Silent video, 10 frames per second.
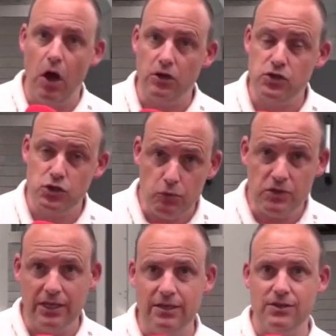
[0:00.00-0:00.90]
are
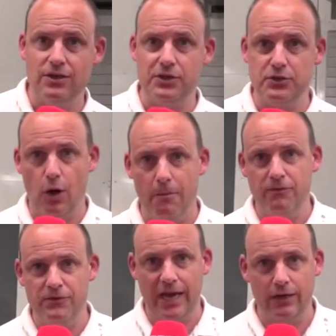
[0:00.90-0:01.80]
suited to this type
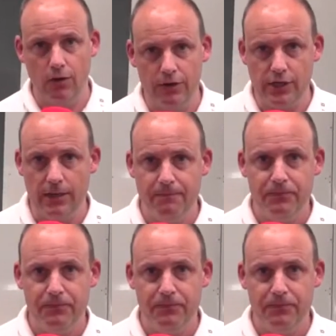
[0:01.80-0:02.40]
of technology.